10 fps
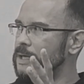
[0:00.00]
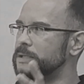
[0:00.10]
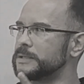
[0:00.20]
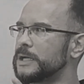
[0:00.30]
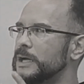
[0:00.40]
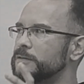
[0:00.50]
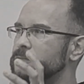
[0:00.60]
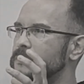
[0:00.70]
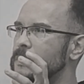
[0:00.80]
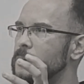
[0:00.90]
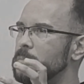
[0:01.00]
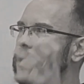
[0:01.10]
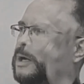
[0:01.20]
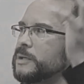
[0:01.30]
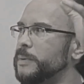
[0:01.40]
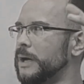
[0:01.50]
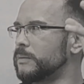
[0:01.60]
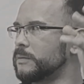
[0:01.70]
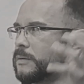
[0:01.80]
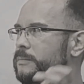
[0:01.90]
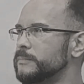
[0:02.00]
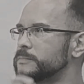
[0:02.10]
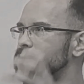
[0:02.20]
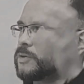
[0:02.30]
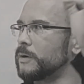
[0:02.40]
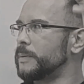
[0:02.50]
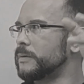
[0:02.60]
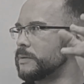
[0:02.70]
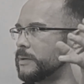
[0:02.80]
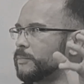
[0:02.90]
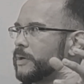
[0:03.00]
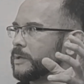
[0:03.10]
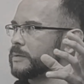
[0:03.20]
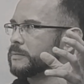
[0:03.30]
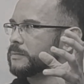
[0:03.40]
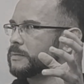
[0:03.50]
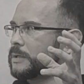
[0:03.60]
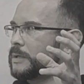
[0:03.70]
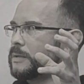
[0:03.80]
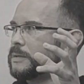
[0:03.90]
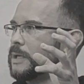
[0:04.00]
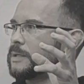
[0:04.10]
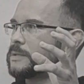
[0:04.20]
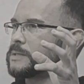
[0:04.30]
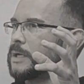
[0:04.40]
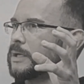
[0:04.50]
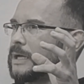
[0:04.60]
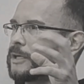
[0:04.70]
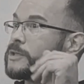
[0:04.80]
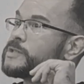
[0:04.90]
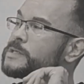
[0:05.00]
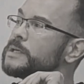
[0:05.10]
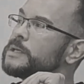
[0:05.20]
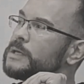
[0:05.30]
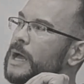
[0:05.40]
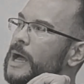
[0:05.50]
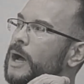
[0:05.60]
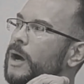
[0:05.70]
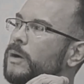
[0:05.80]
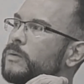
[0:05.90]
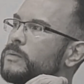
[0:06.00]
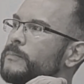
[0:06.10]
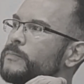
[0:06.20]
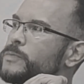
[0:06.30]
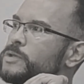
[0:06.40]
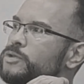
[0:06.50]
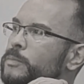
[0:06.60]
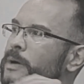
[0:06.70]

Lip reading: And the kind of money power, star power they're bringing, then it's like, I could see how you